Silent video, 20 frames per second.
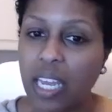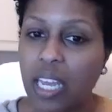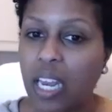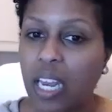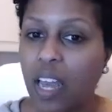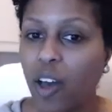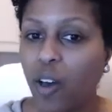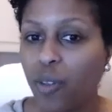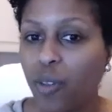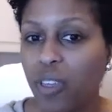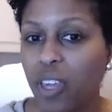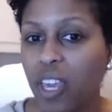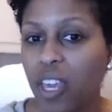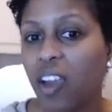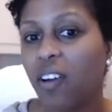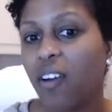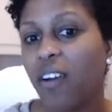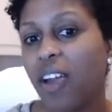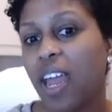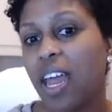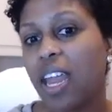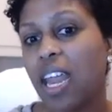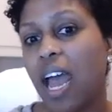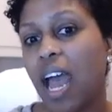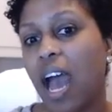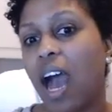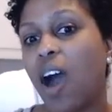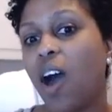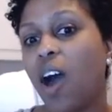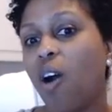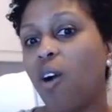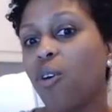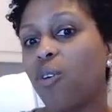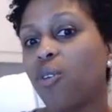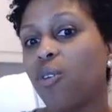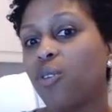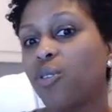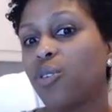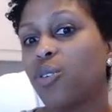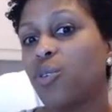in healthcare and
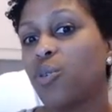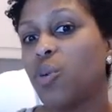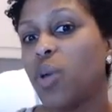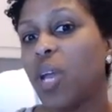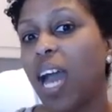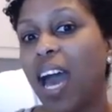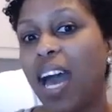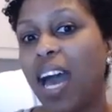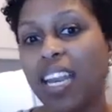how you got